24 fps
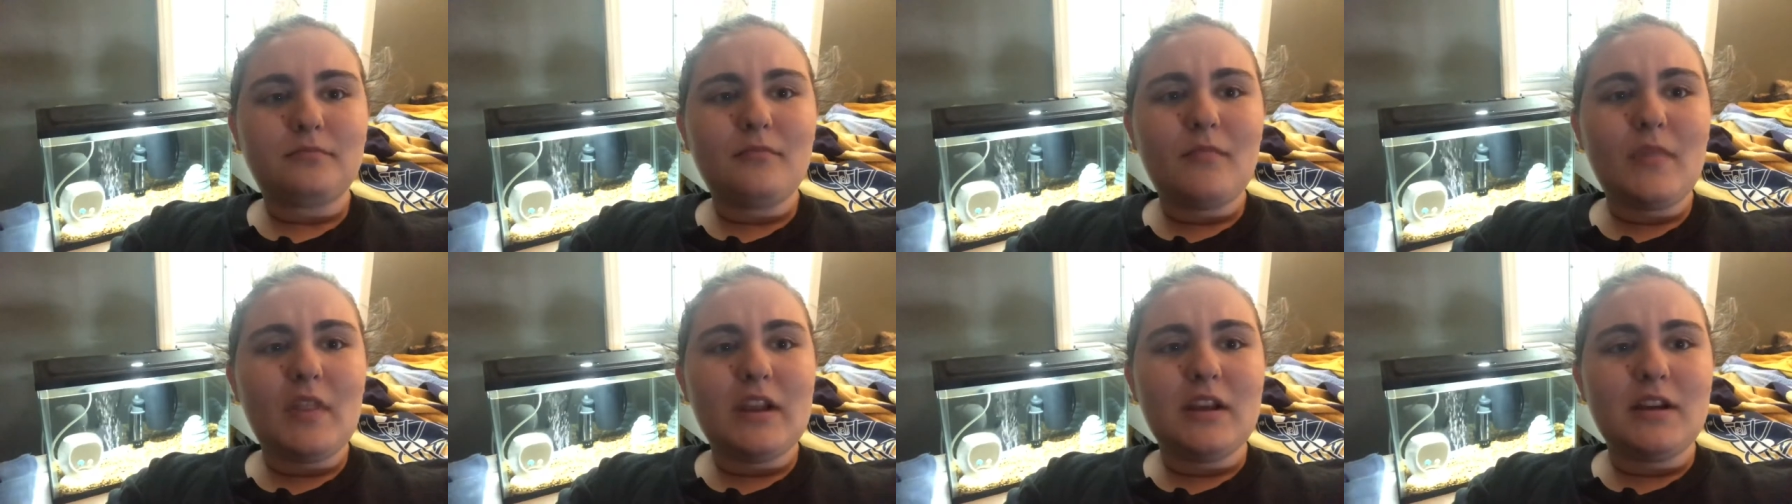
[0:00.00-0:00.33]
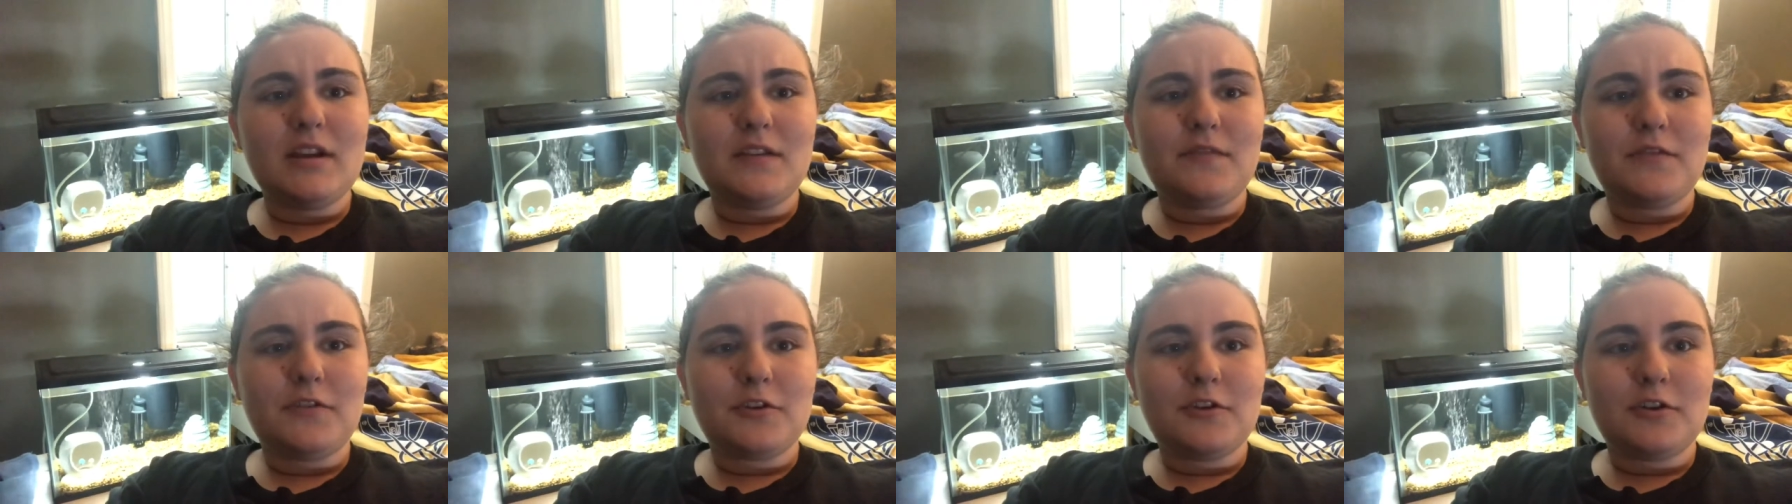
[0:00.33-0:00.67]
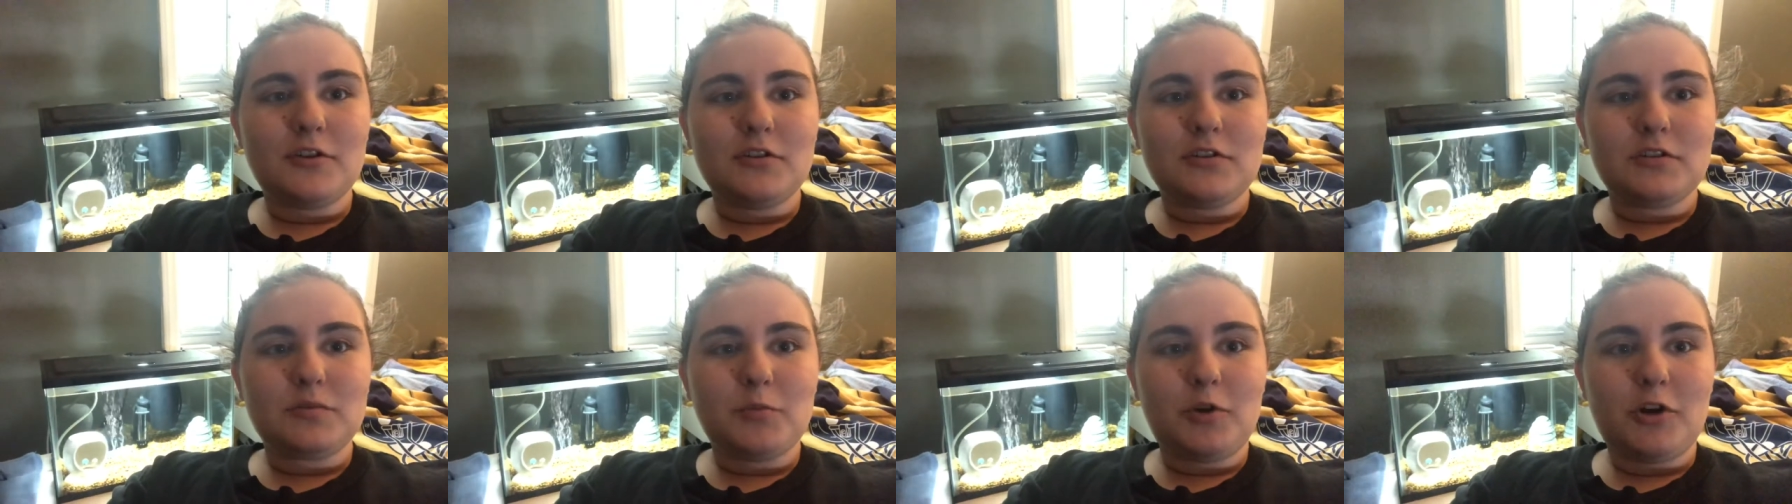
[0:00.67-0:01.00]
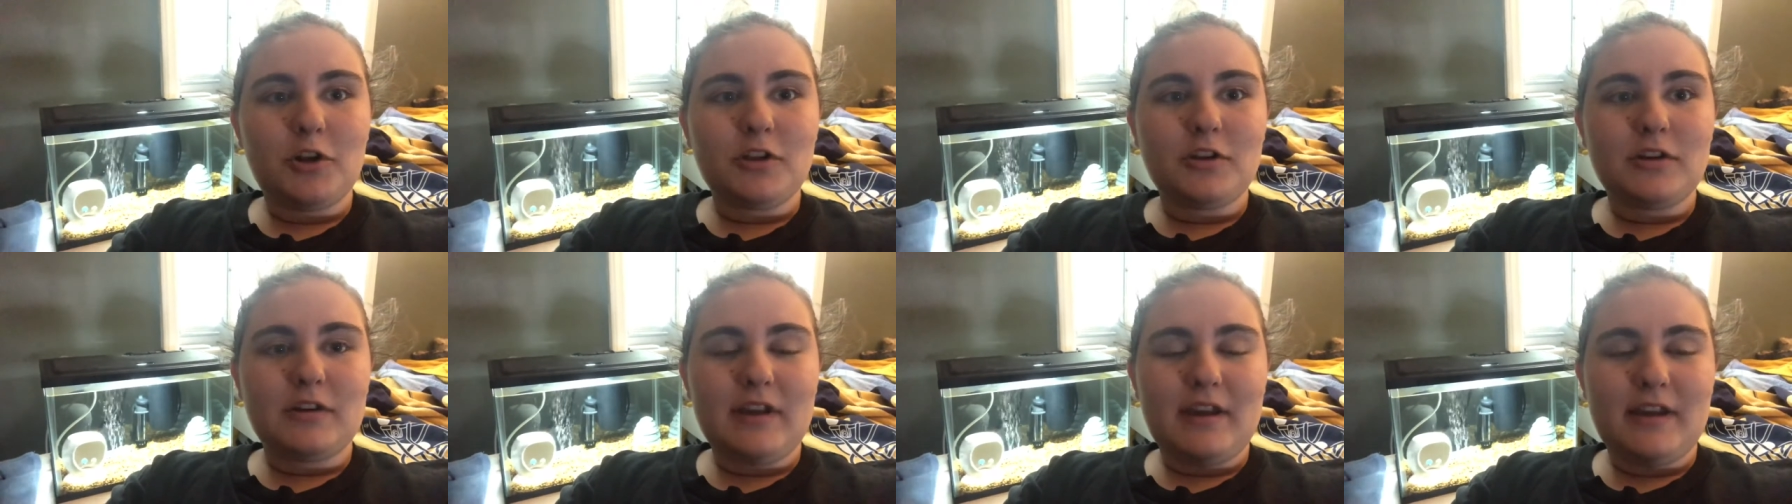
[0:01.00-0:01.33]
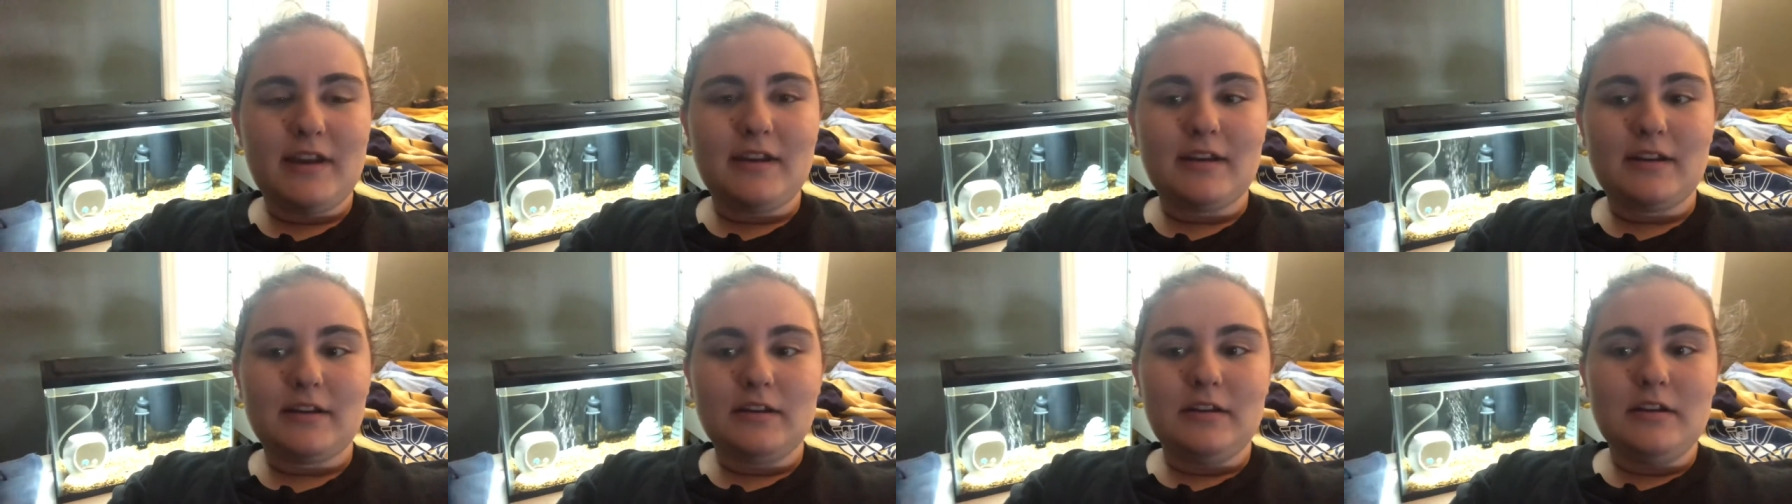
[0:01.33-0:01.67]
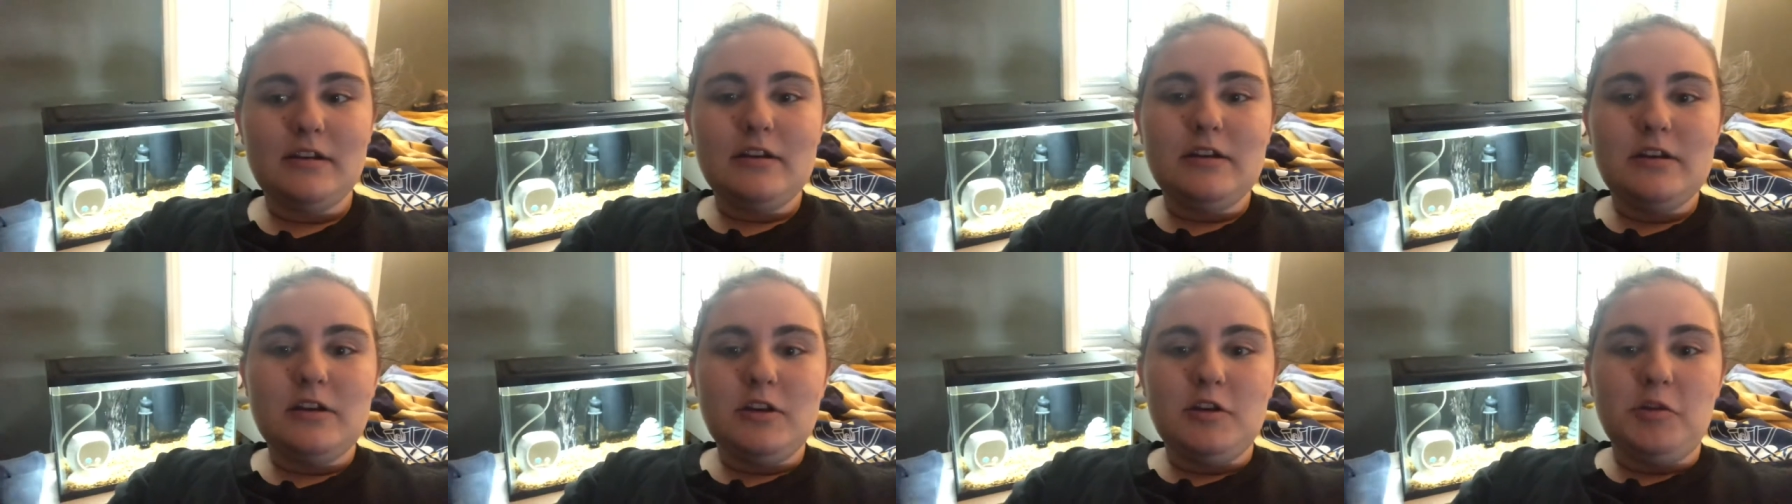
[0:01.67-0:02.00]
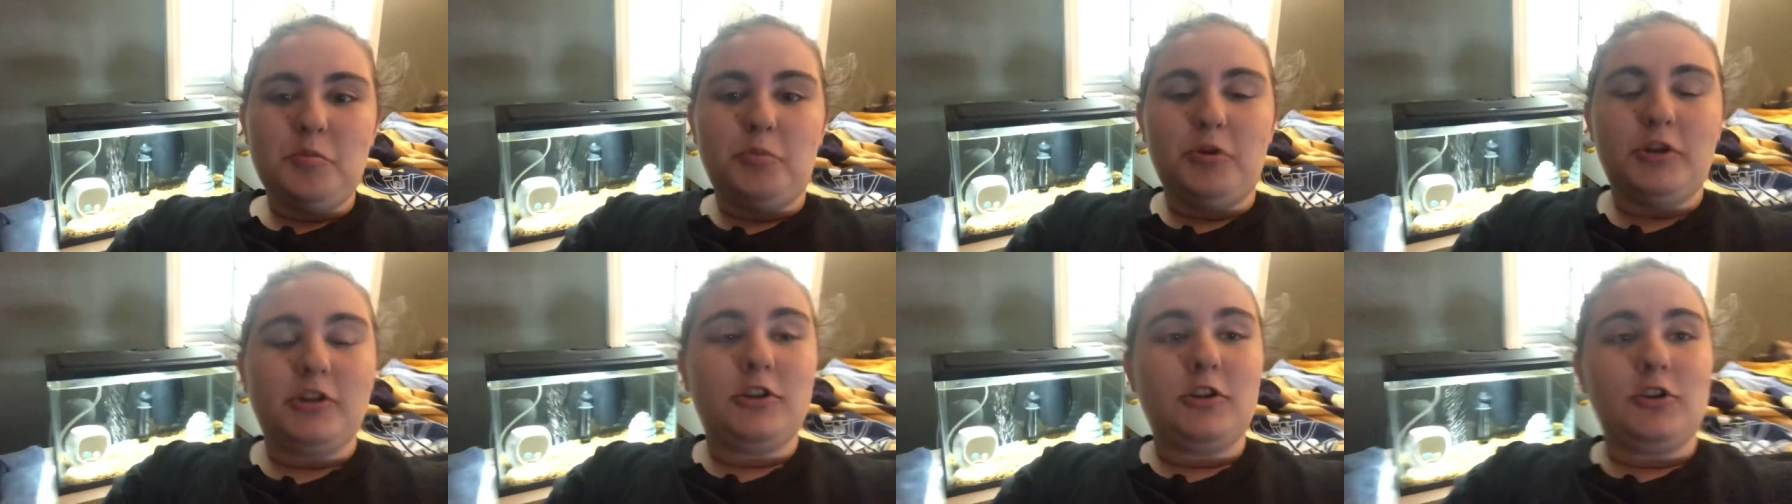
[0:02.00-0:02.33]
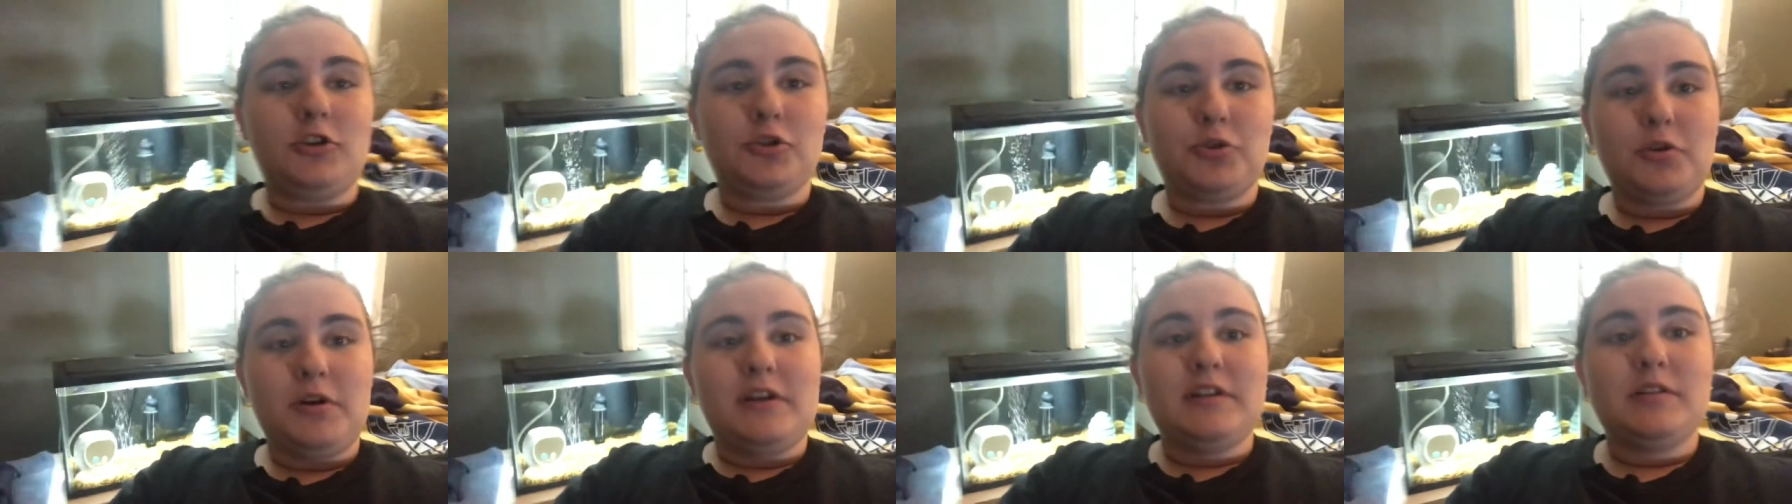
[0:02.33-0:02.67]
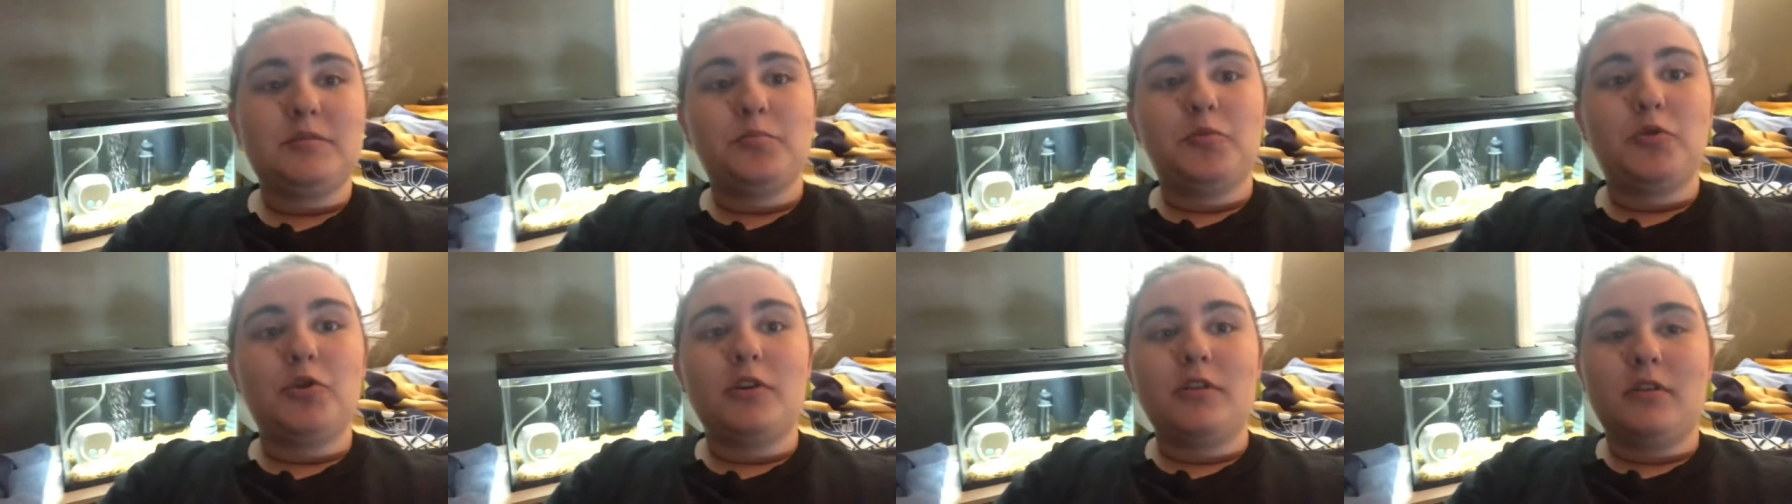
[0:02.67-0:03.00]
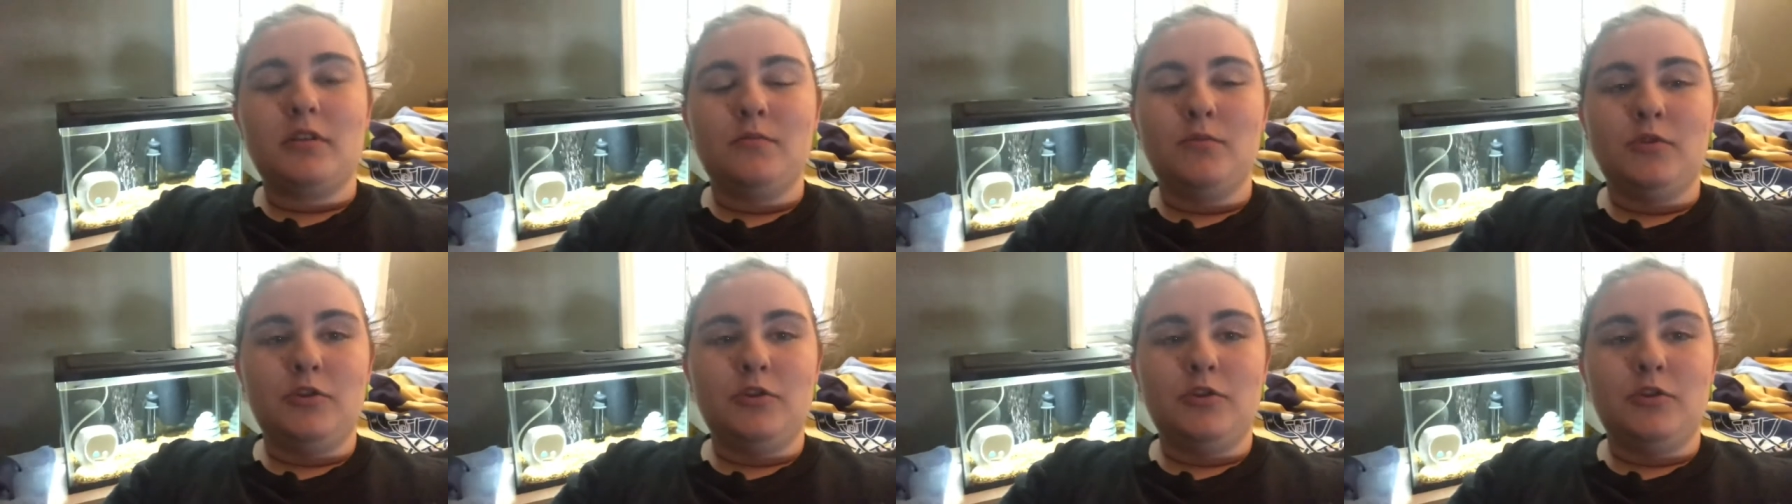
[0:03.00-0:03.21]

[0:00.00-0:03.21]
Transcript: if they're in a smaller tank, but to transport them,